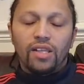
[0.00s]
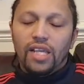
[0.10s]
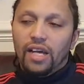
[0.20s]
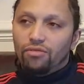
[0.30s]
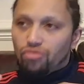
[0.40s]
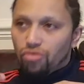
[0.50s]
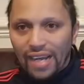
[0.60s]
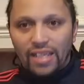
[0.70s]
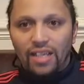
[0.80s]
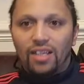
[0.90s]
They're
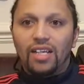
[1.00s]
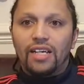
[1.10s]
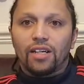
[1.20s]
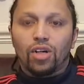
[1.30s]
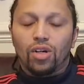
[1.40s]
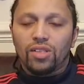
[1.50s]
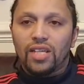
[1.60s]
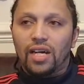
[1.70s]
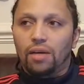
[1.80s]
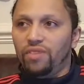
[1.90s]
regularly in
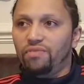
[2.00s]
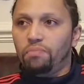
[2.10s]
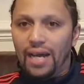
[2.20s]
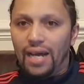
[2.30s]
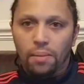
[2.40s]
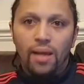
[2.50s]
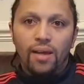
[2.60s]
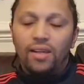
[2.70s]
contact with Pep.